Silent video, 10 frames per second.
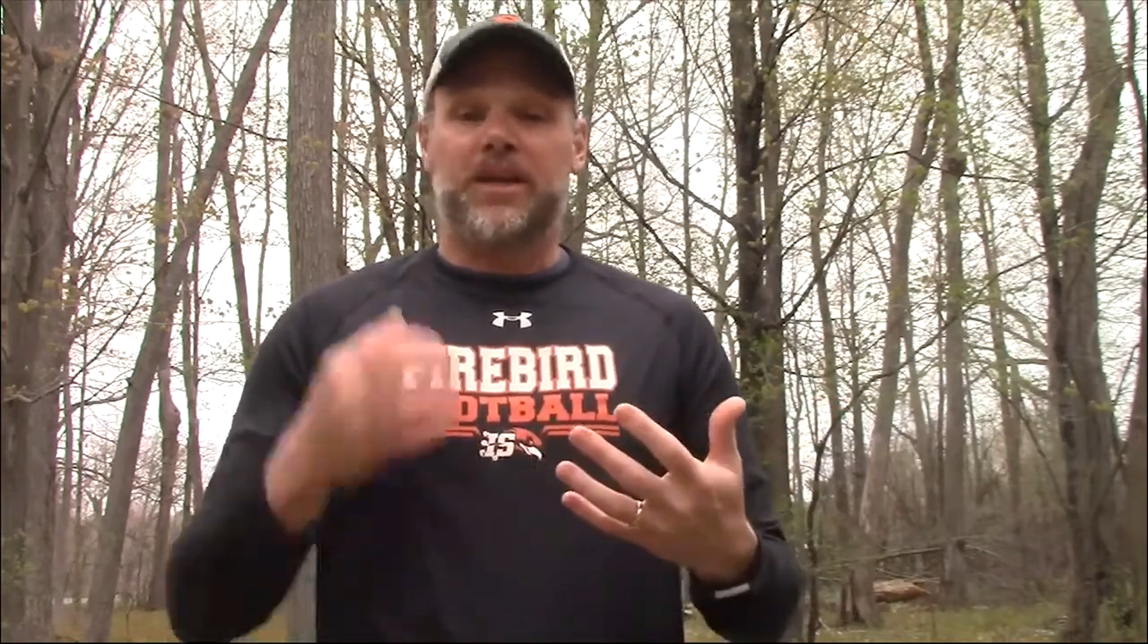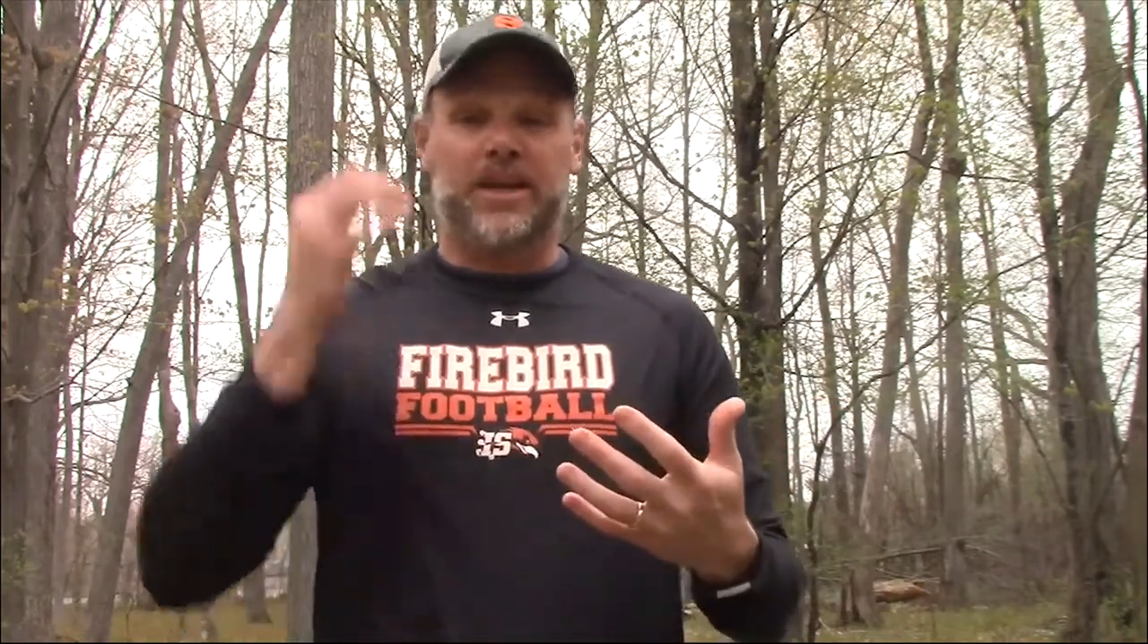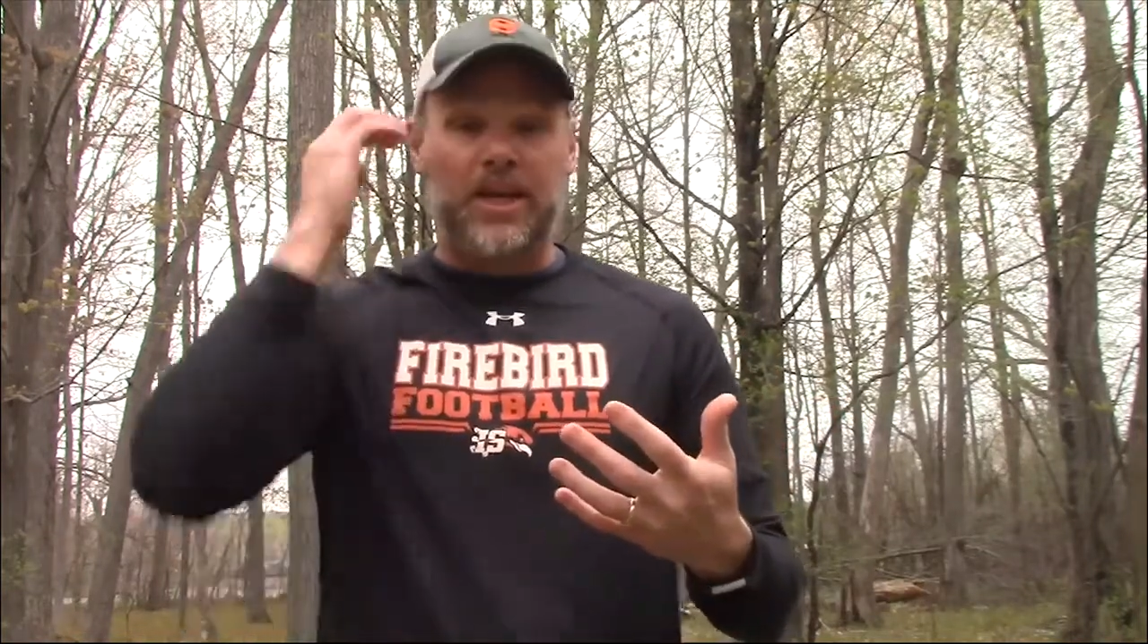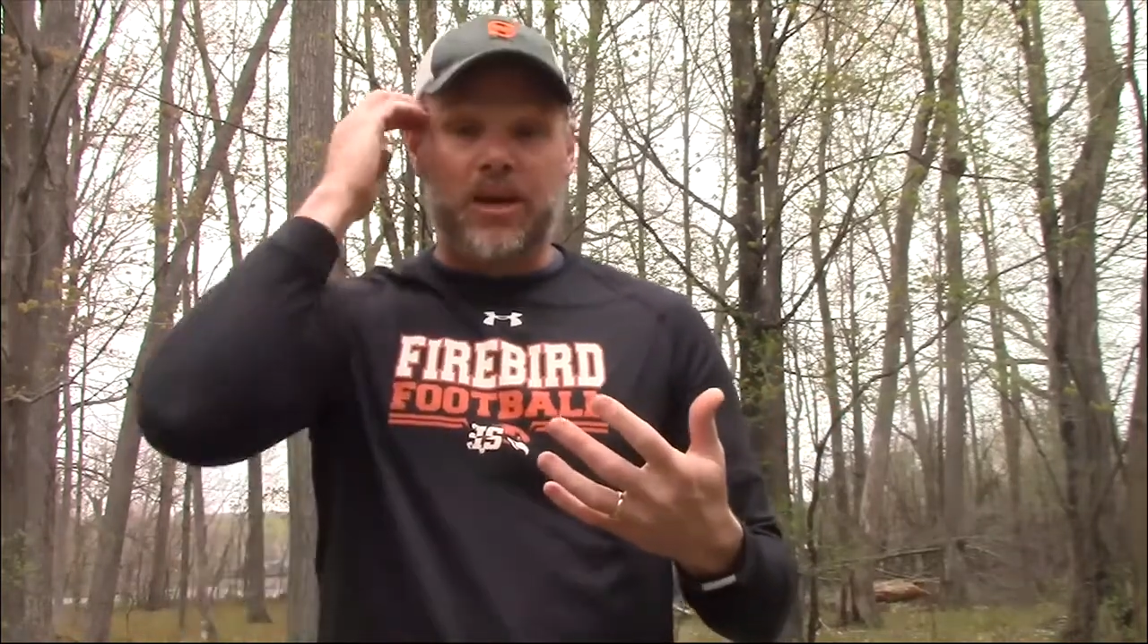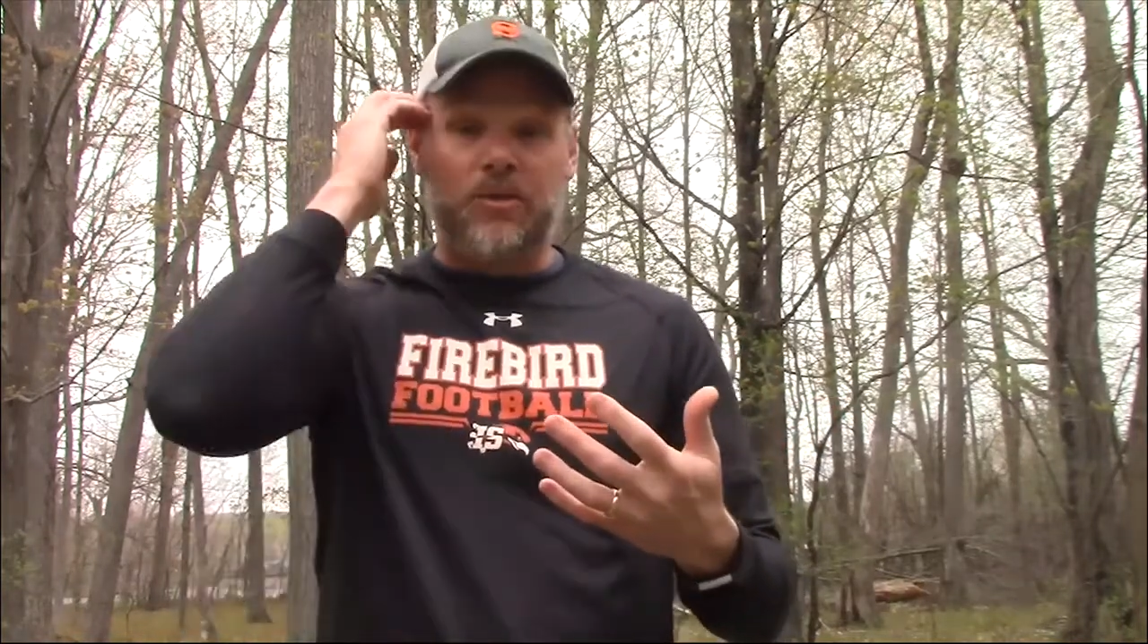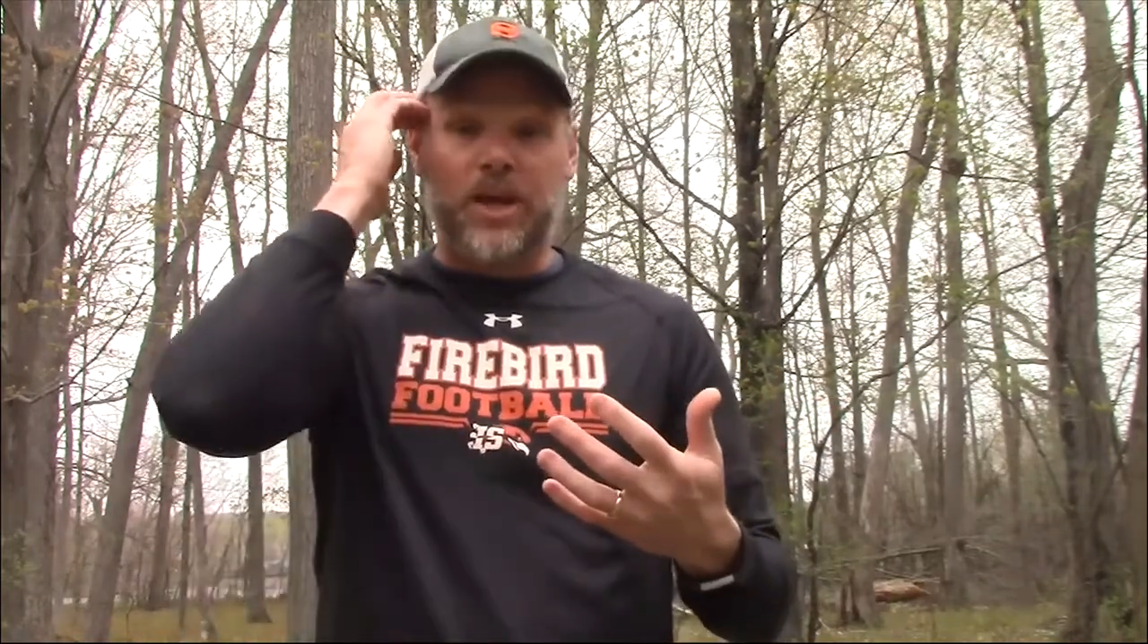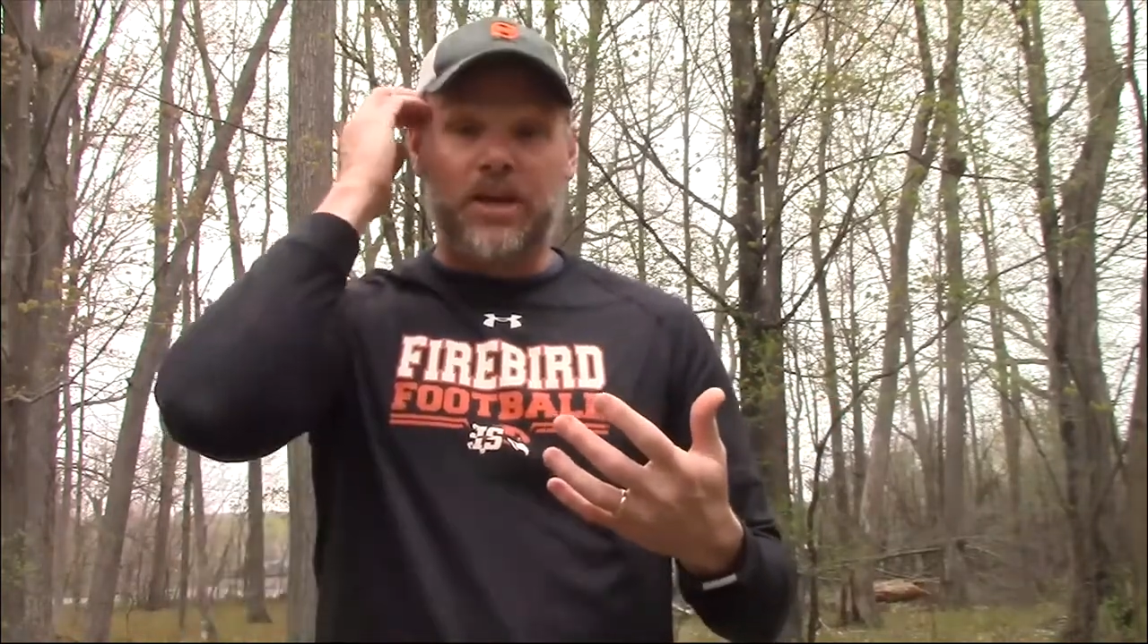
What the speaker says: technique, okay?